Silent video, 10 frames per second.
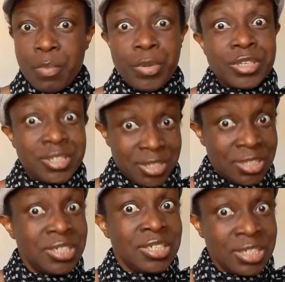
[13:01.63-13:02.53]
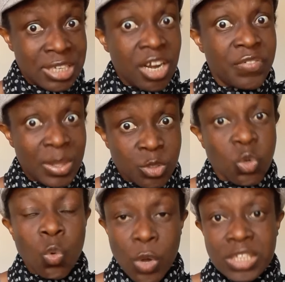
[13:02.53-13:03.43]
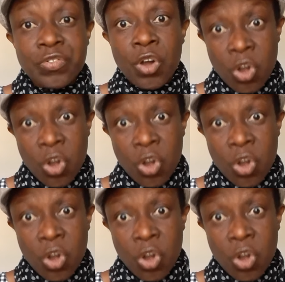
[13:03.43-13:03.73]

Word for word: But instead of them to wait for